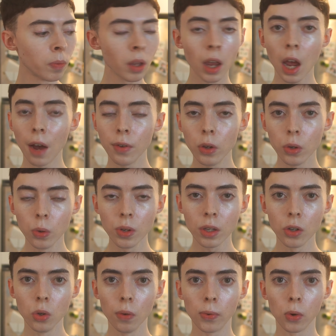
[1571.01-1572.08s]
Have you used the
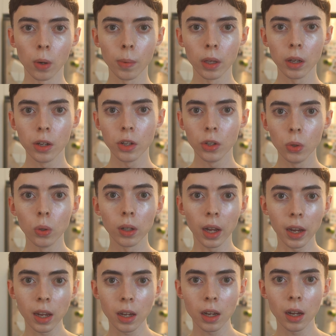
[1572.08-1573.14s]
new formula? Do you
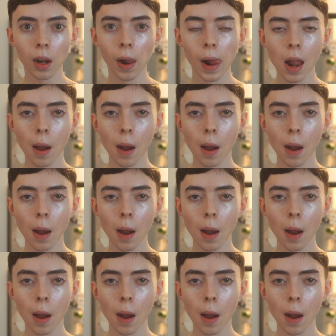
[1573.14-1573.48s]
like it?